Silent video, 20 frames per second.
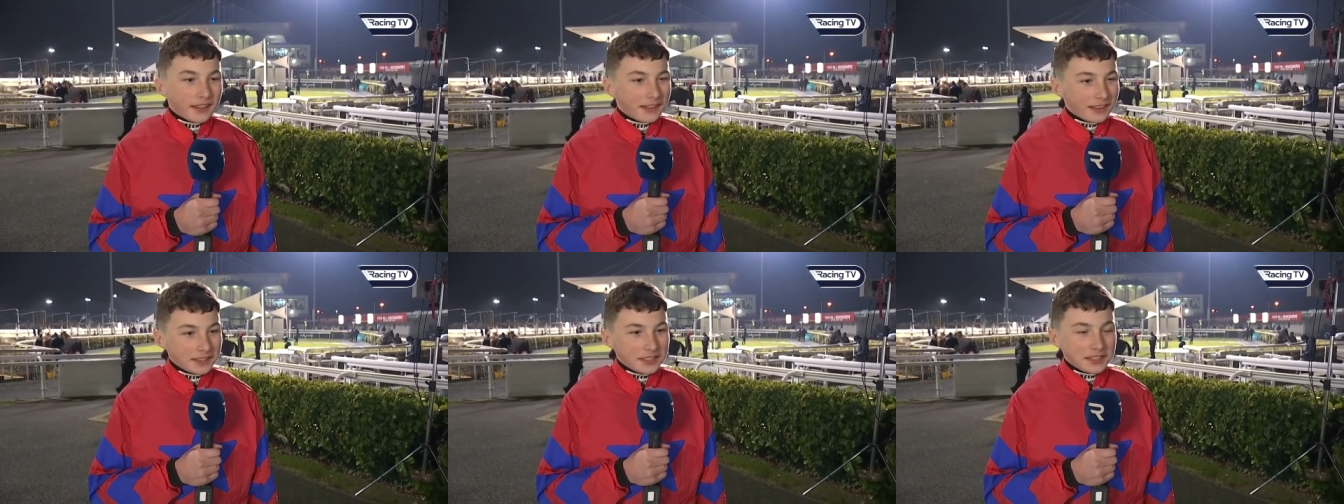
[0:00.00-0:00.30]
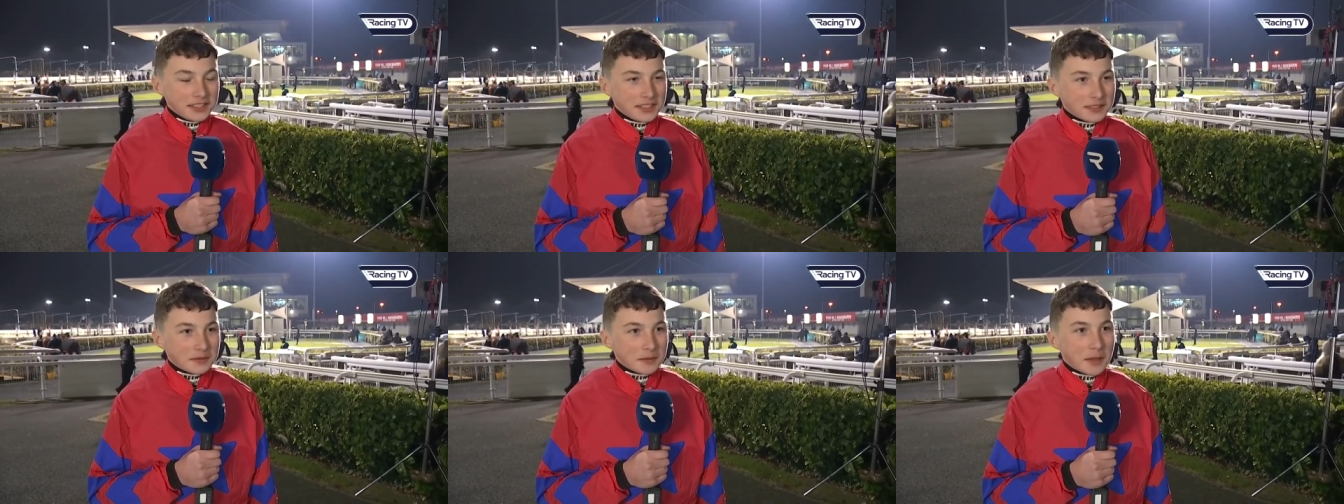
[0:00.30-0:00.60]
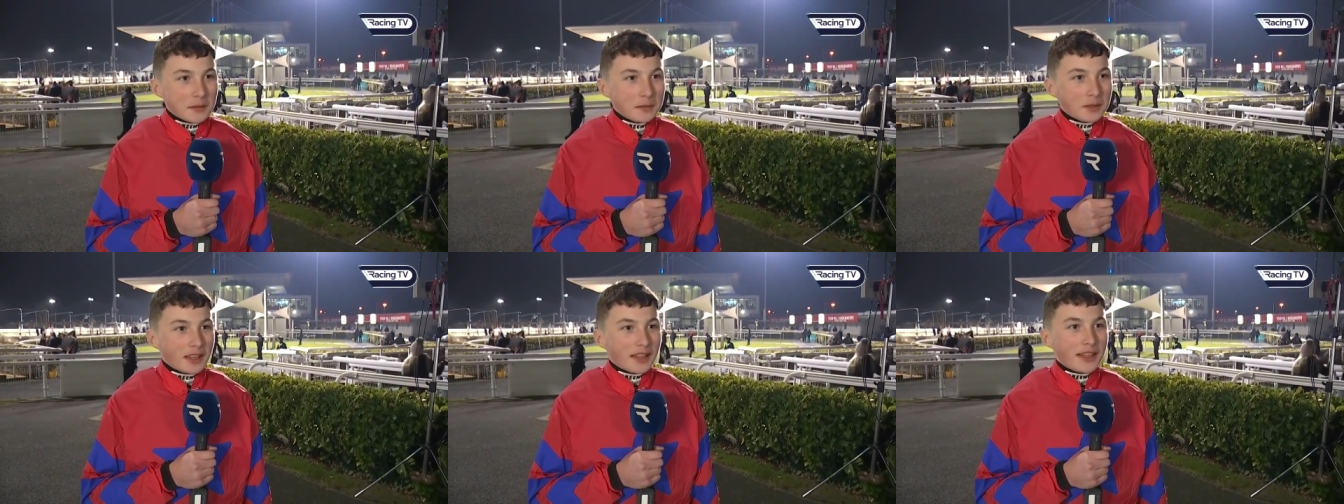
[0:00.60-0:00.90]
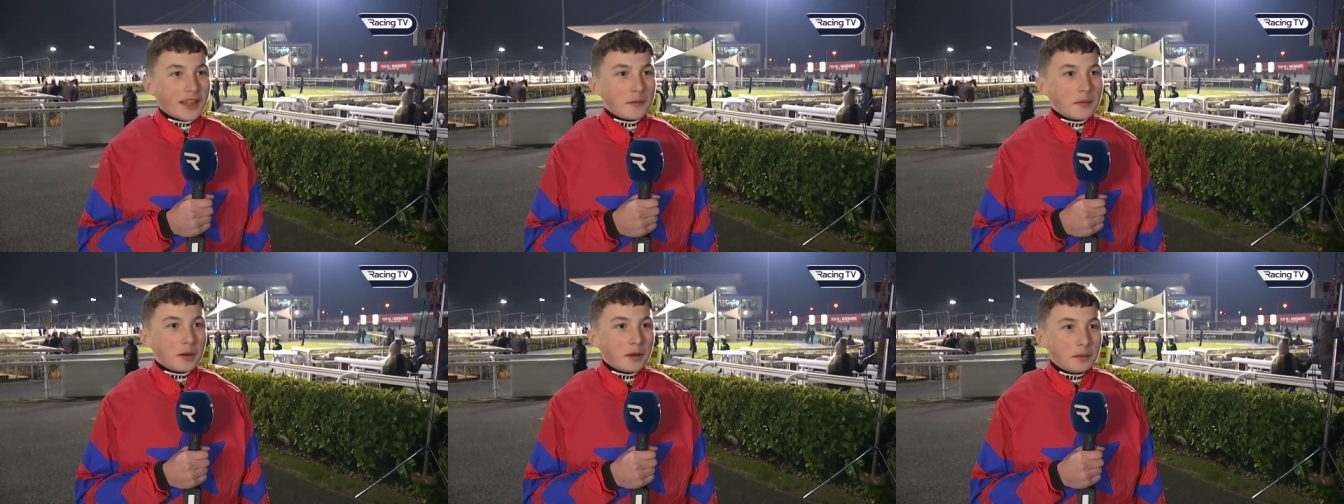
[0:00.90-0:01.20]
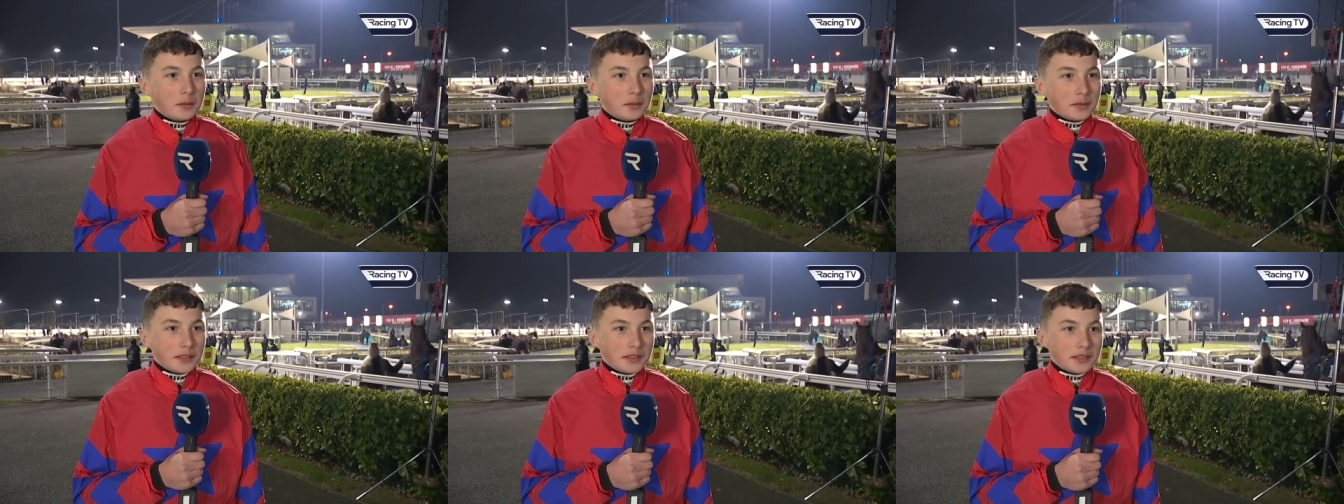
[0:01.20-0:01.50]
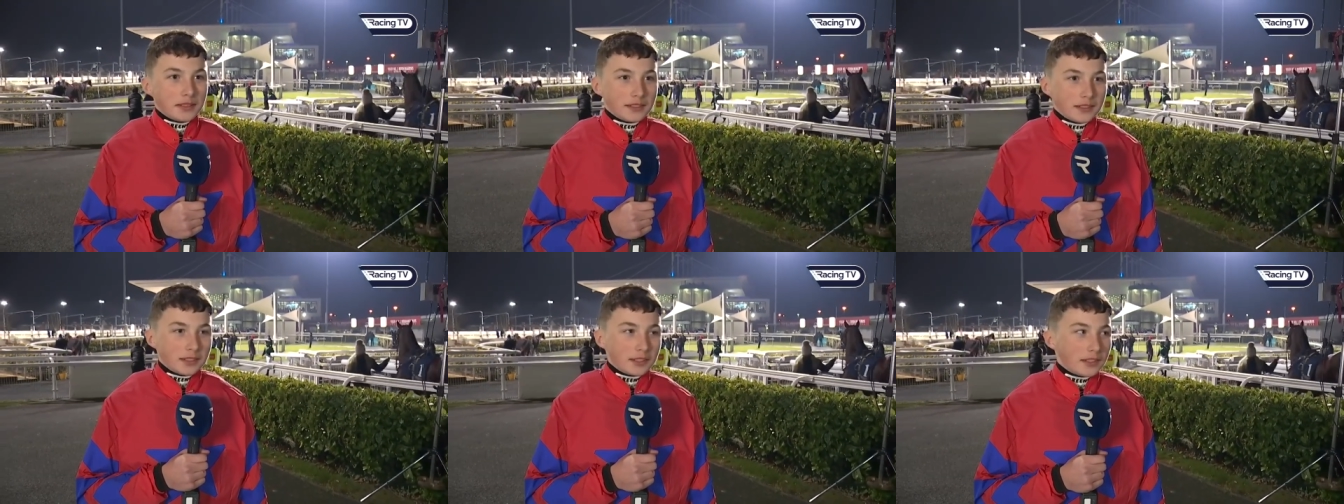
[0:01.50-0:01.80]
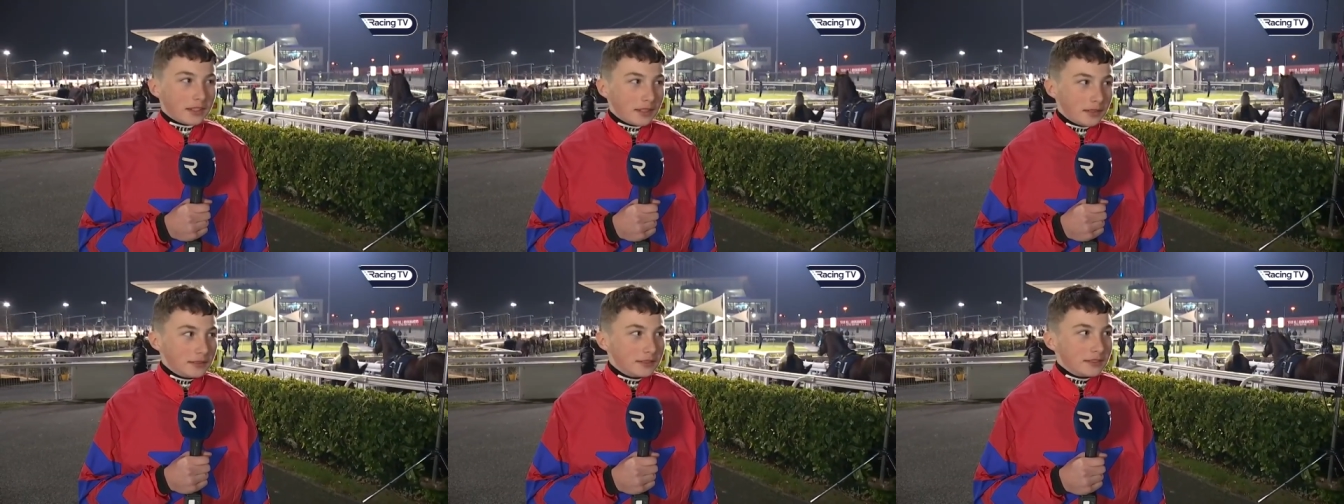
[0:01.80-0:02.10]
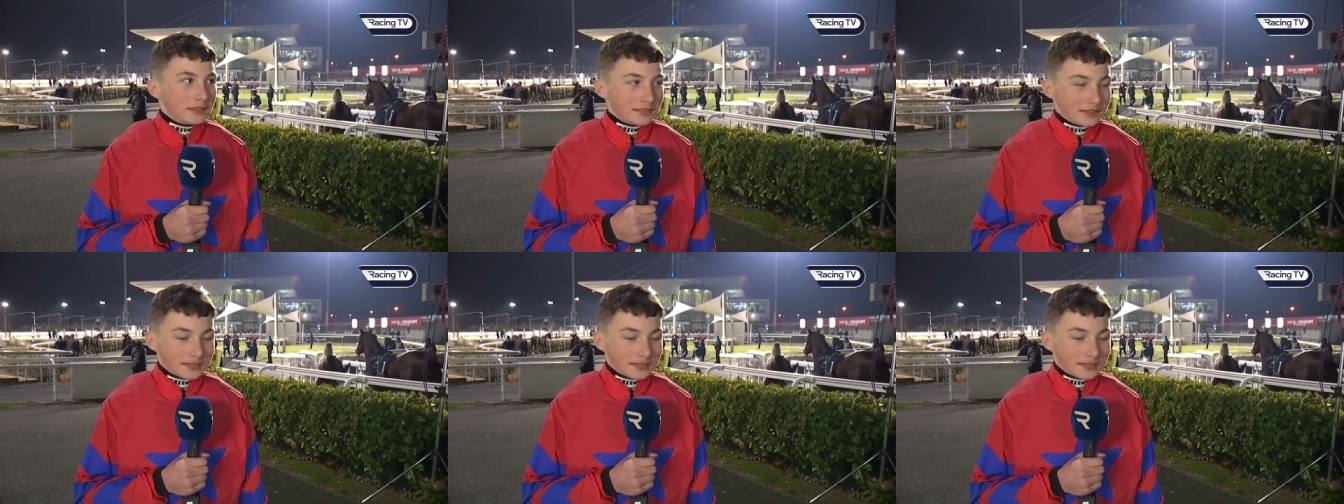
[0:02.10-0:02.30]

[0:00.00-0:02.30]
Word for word: I thought, Jesus, maybe I am up, but look, I